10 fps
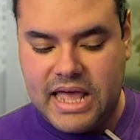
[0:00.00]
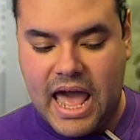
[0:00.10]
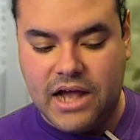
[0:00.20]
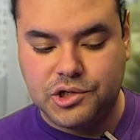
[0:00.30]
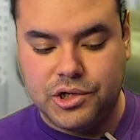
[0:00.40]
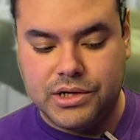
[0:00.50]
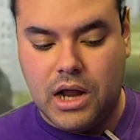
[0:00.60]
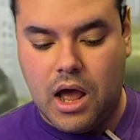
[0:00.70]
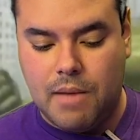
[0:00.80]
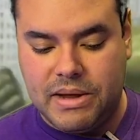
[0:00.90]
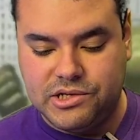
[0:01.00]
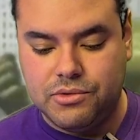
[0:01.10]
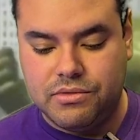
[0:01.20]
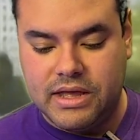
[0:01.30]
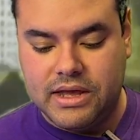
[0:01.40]
the action I
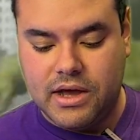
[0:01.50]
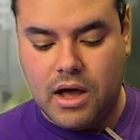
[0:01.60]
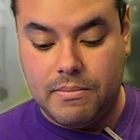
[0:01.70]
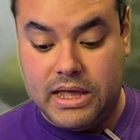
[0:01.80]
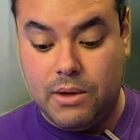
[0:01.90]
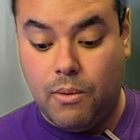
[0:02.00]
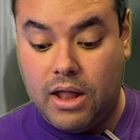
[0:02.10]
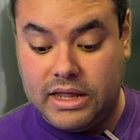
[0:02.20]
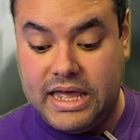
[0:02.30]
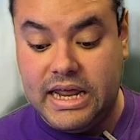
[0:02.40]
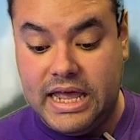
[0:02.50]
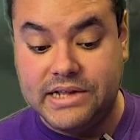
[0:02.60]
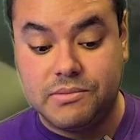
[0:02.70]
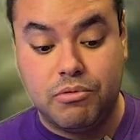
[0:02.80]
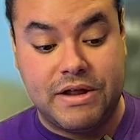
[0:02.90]
do think while
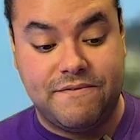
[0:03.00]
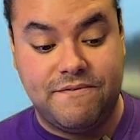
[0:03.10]
it's pretty